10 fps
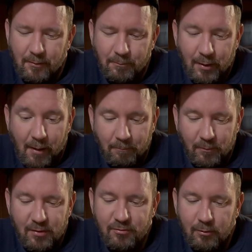But
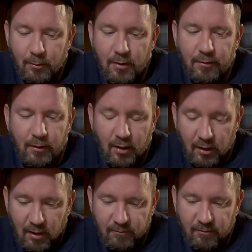they're still worth it. I
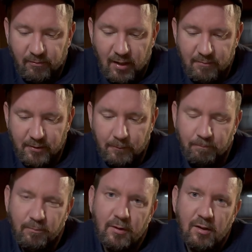love the flavour.
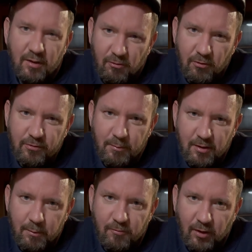They're also meant to
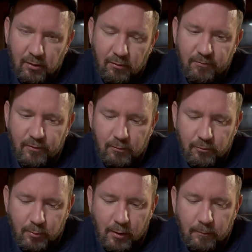be really good for you
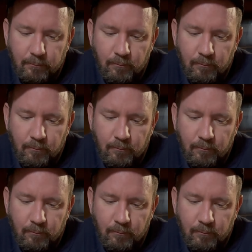as well.